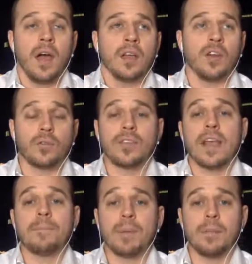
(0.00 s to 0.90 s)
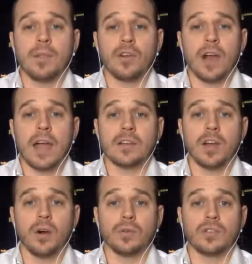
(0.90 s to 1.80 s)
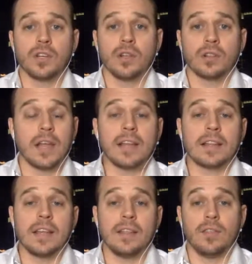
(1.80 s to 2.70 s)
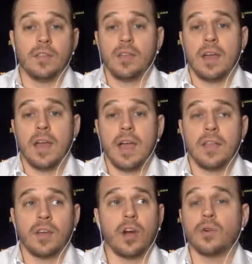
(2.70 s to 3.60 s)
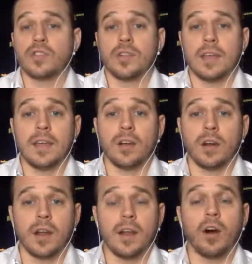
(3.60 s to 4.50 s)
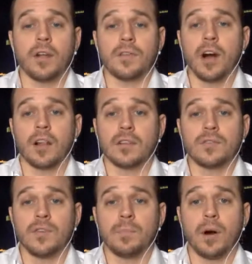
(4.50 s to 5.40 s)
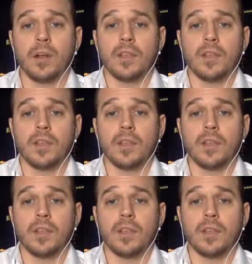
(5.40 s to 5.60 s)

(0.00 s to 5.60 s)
you know, Sam Pittman, their head coach, likely the coach of the year in all of college football.